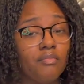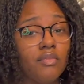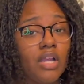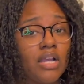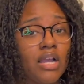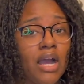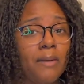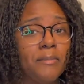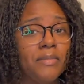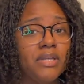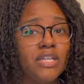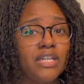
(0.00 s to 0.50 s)

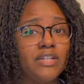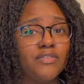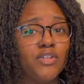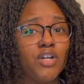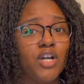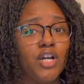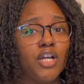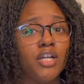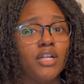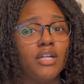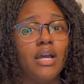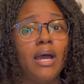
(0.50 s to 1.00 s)
got me a gift
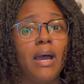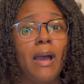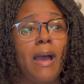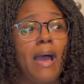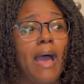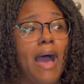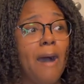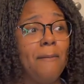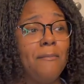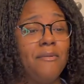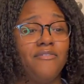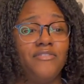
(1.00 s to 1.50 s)
card.
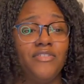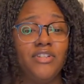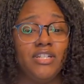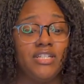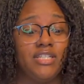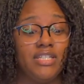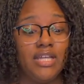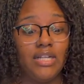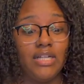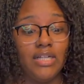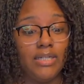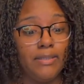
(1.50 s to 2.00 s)
I'm gonna finish
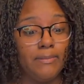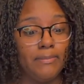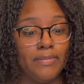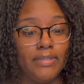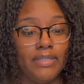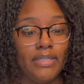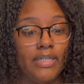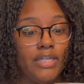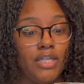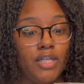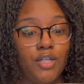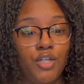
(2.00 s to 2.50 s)
that up,
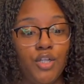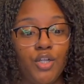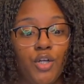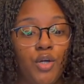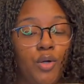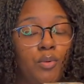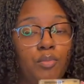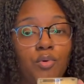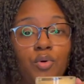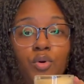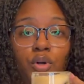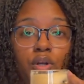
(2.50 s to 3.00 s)
but no
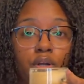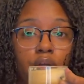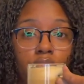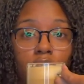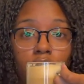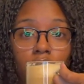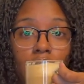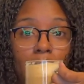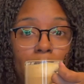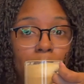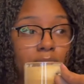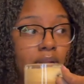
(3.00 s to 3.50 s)

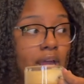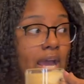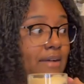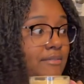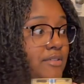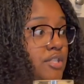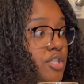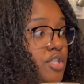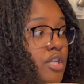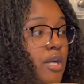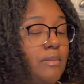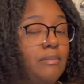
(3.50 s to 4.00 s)
more. I'm gonna have
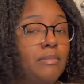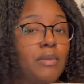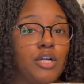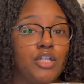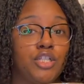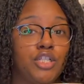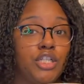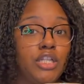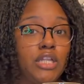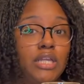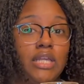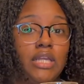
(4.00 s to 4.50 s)
to start
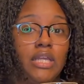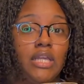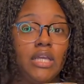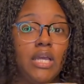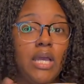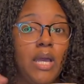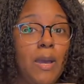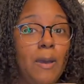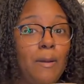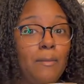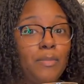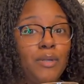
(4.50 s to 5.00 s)
budgeting,
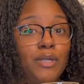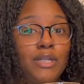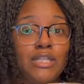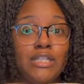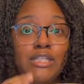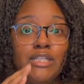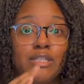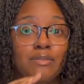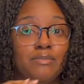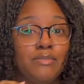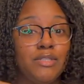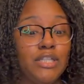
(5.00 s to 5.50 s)
putting
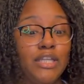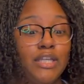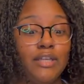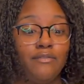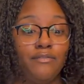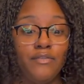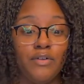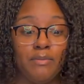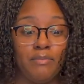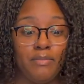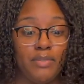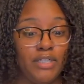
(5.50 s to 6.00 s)
some sinking
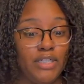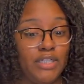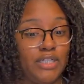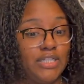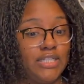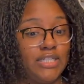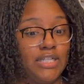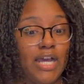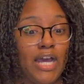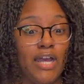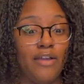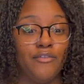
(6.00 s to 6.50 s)
fund money
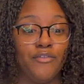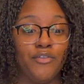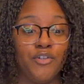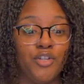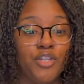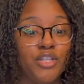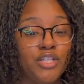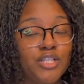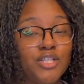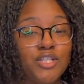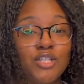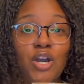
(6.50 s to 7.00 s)
aside for
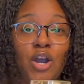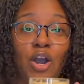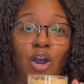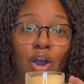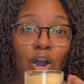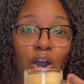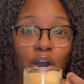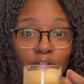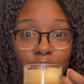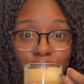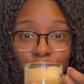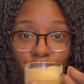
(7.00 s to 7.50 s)
this
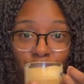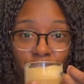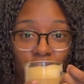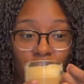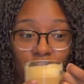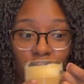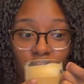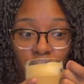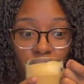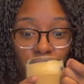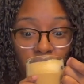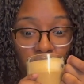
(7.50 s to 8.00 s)

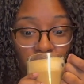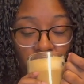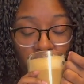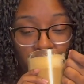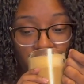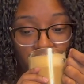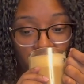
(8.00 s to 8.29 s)
coffee.